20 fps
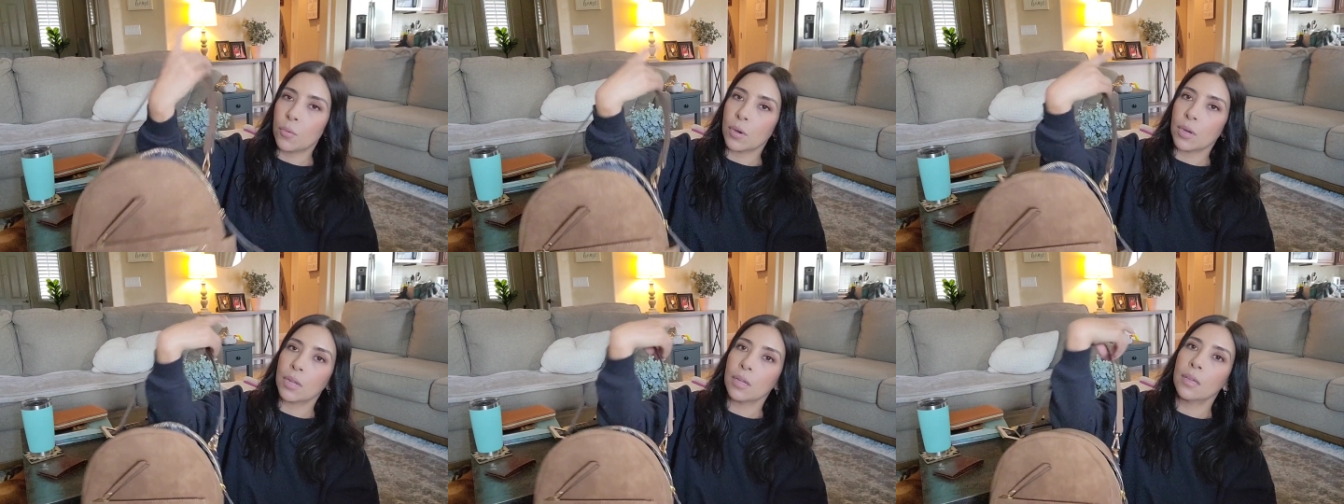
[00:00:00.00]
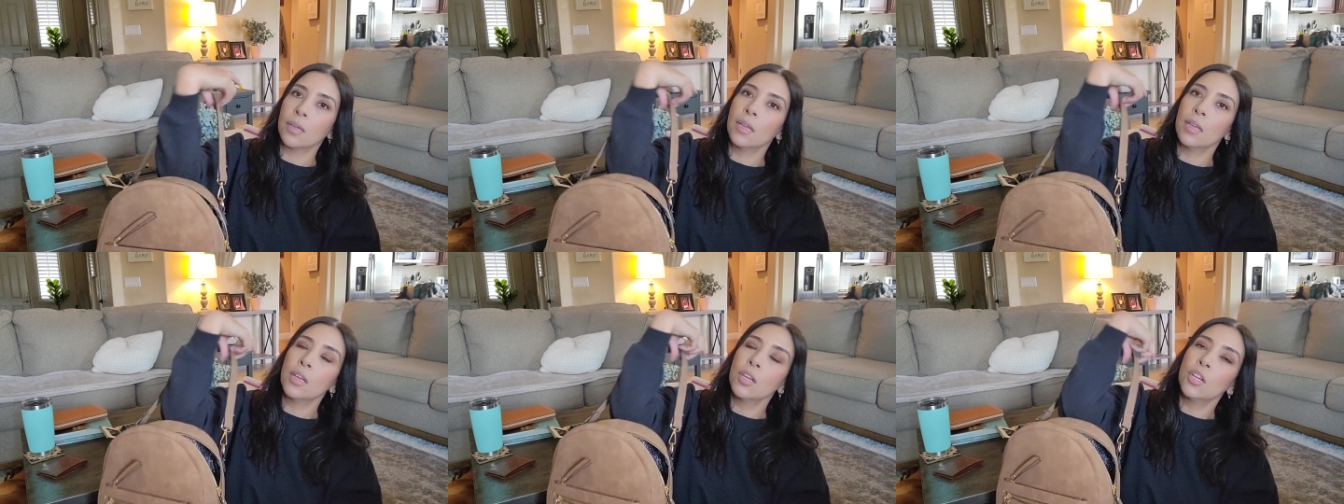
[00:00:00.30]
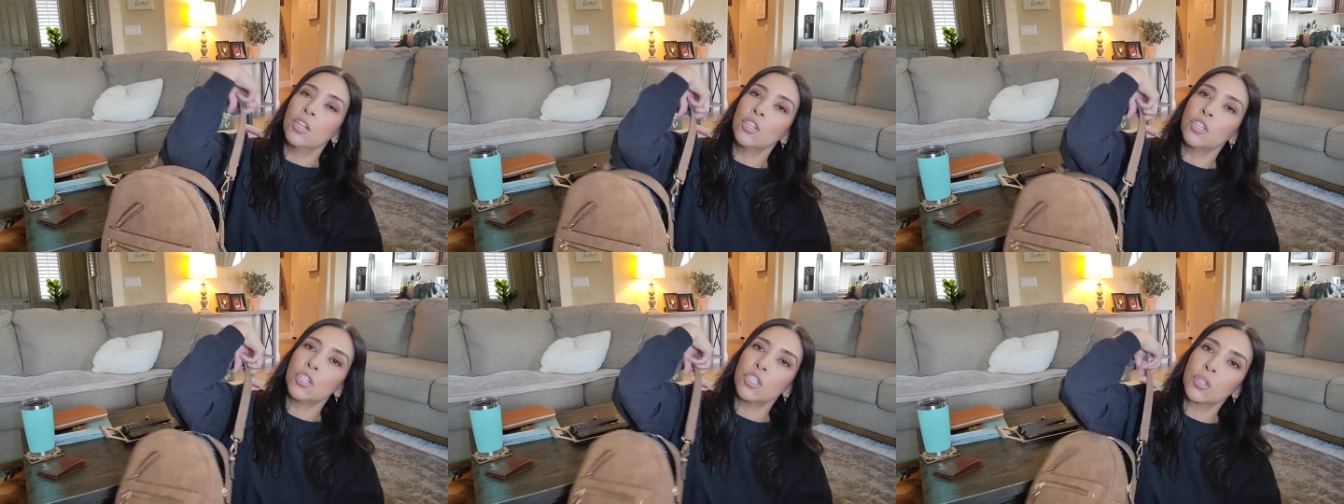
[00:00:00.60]
you want to
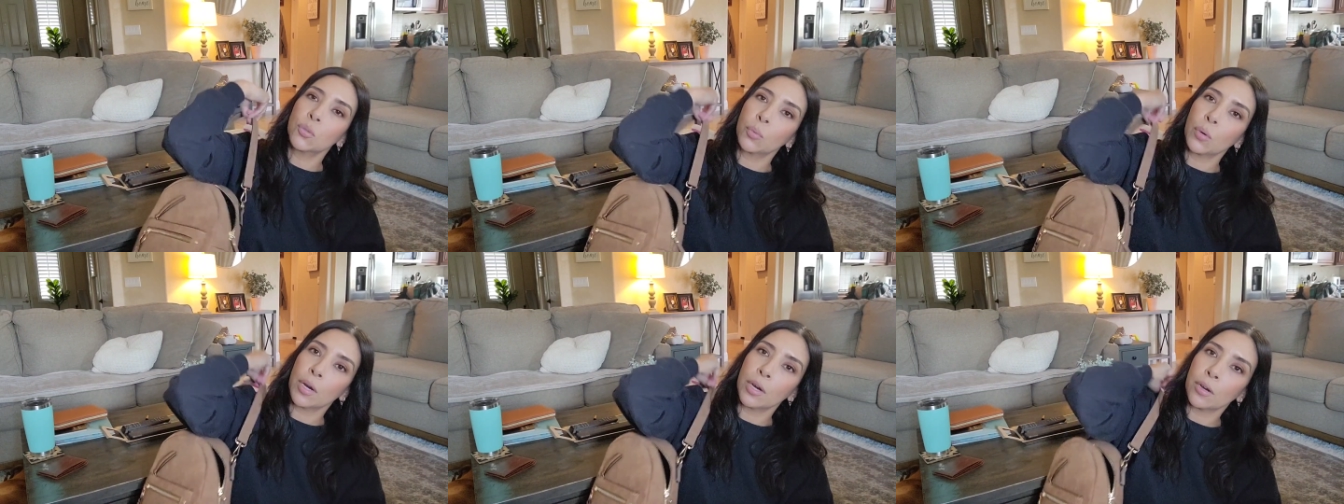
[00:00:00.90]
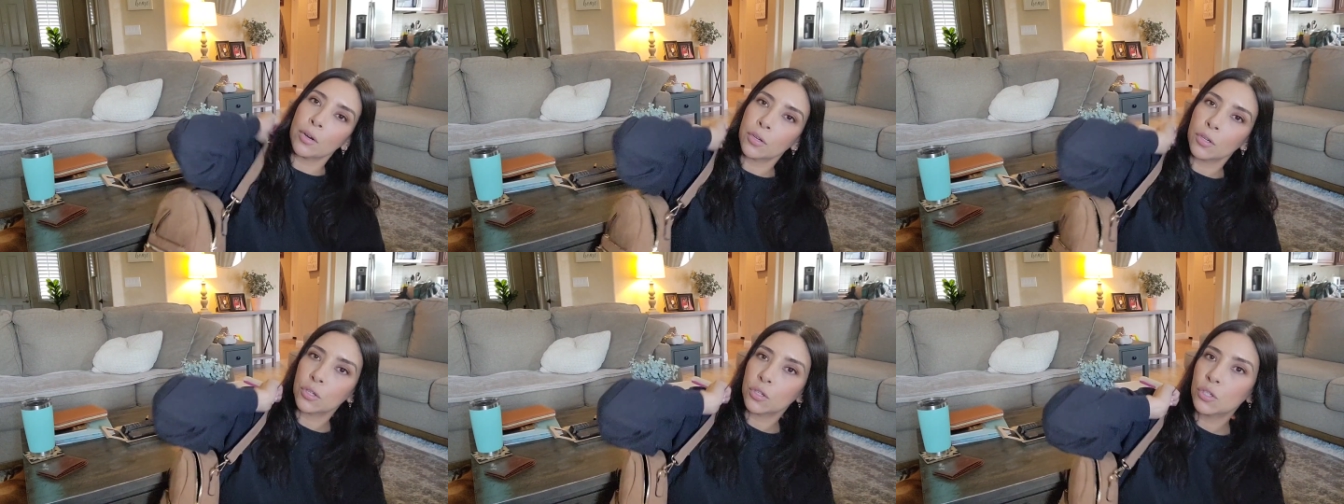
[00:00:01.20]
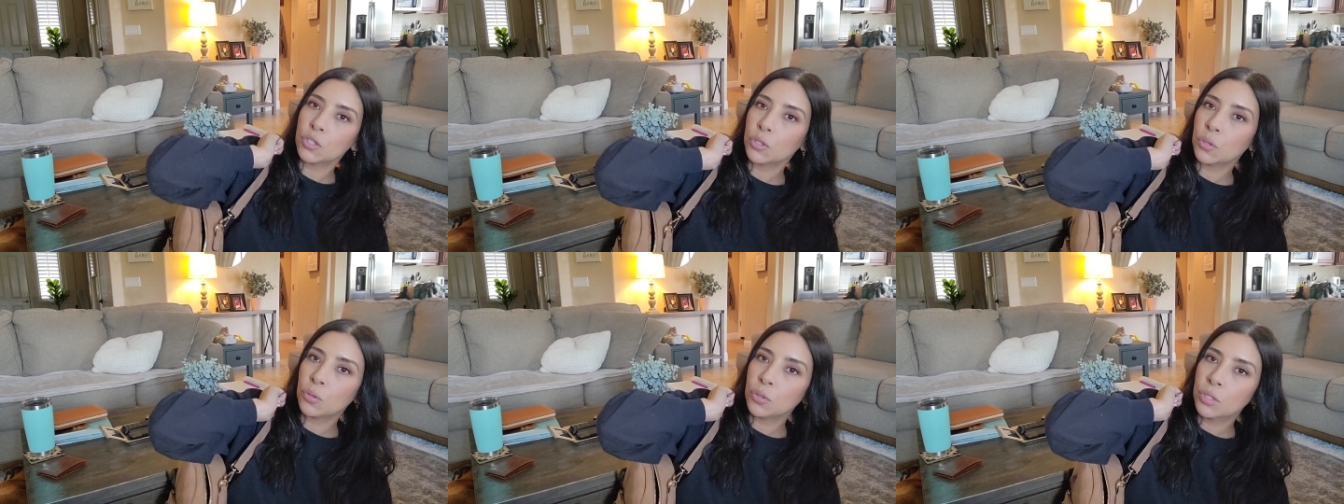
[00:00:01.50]
just wear it on
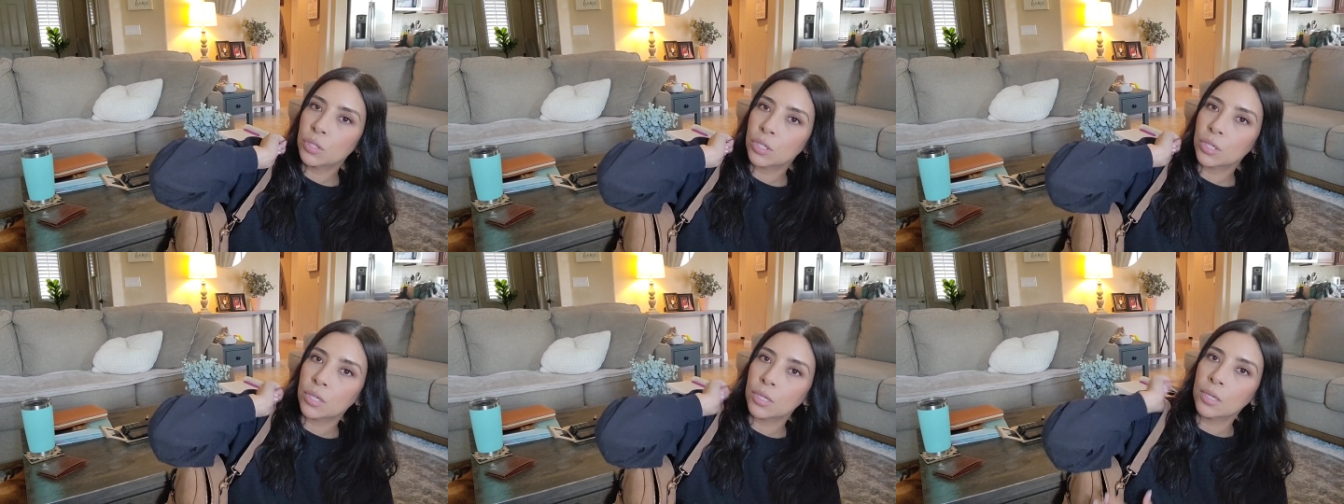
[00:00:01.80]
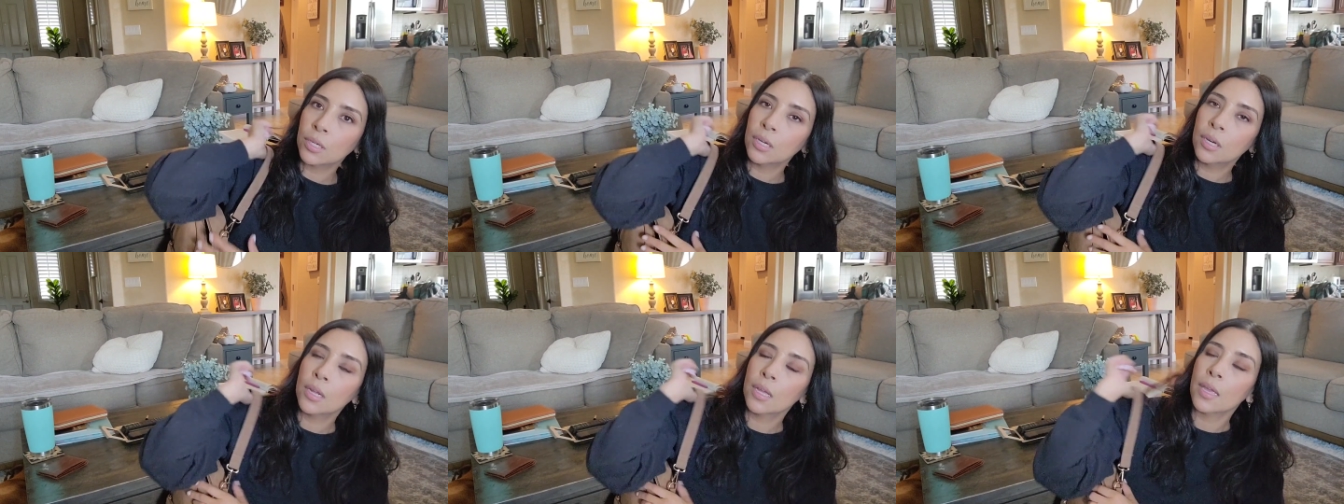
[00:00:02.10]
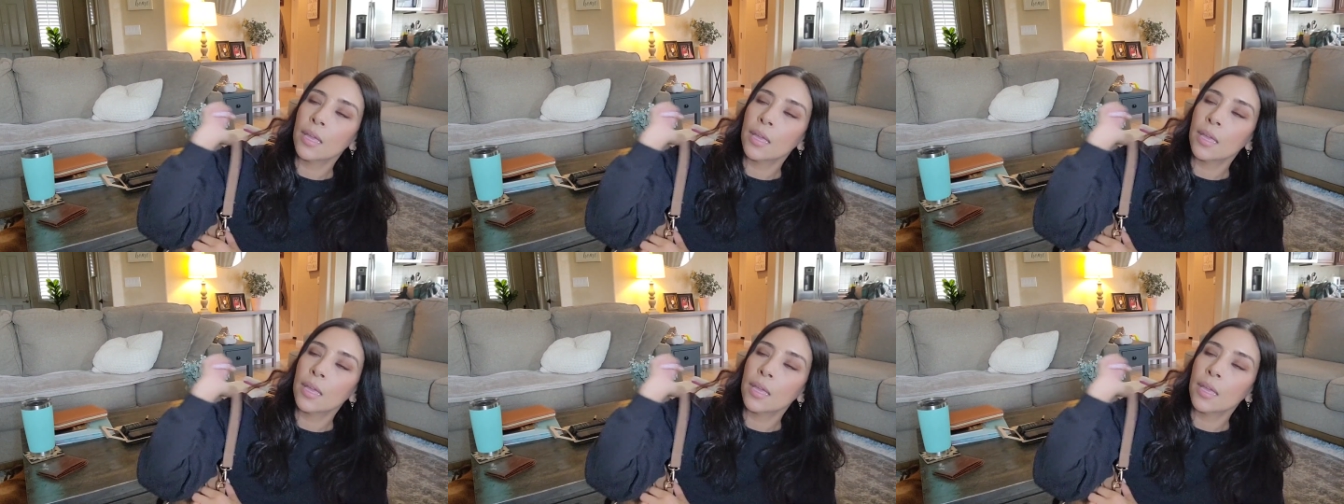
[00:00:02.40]
your shoulder.